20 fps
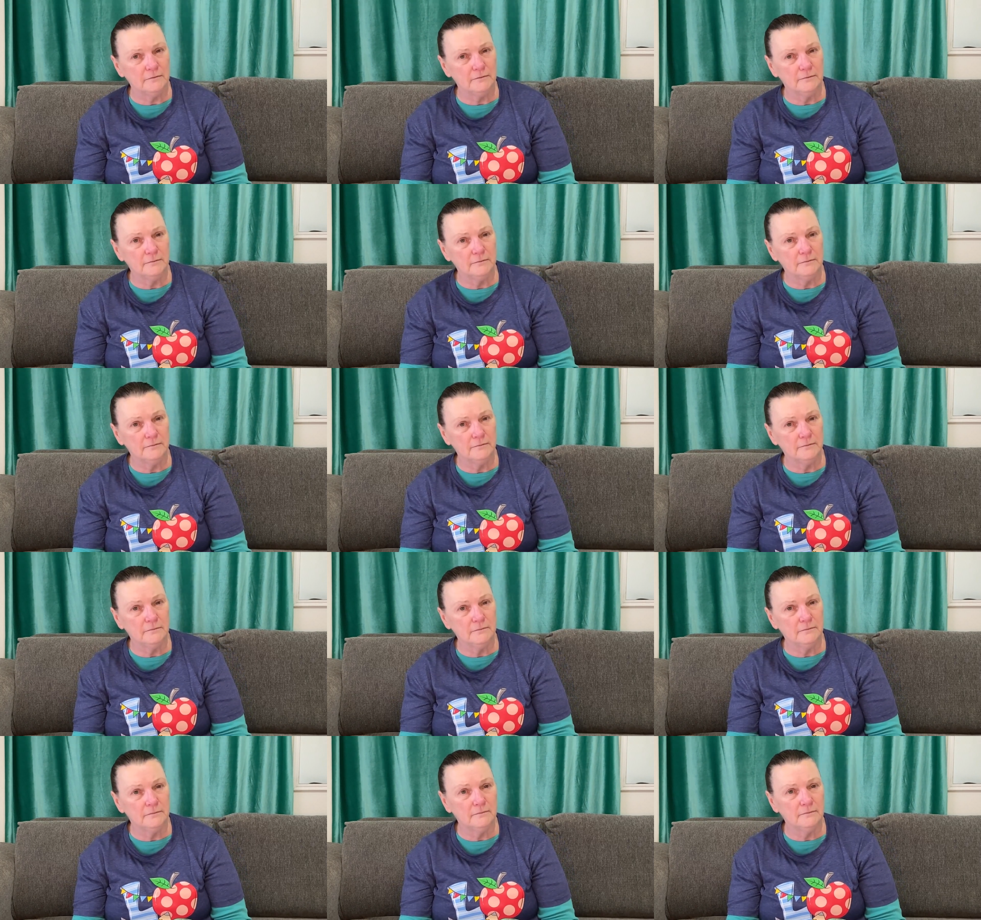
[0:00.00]

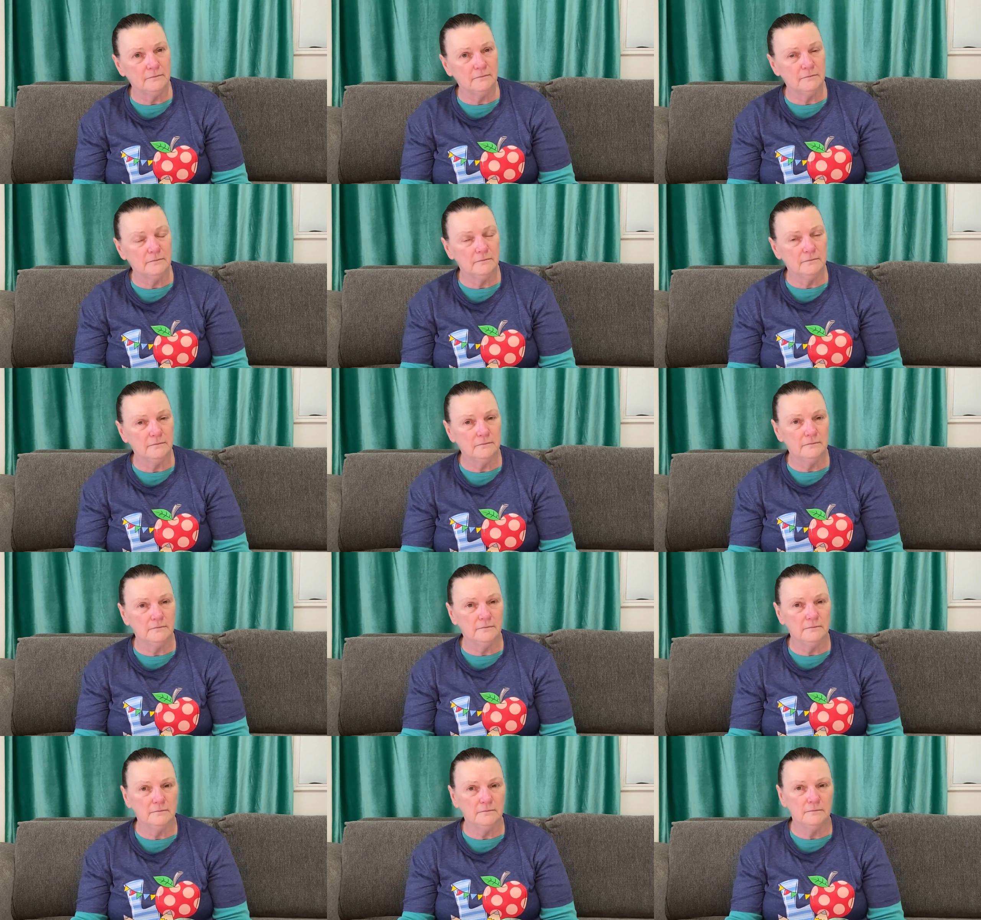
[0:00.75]

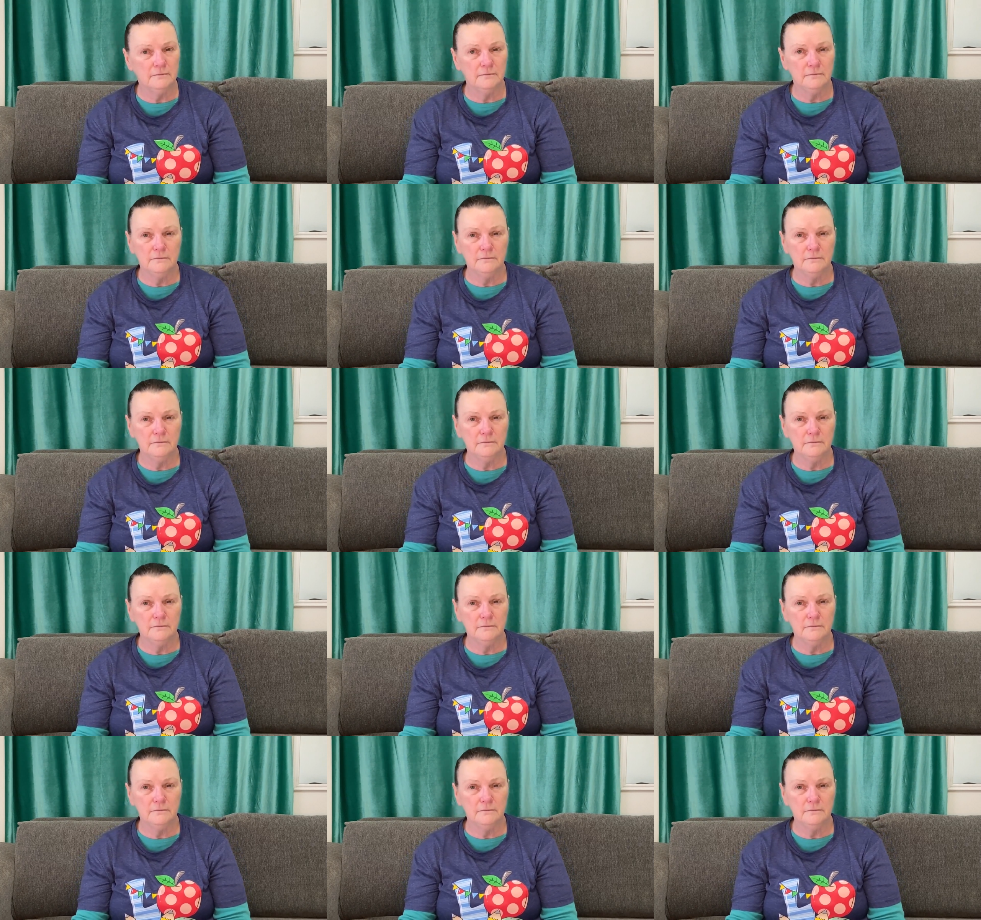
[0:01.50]
(silence)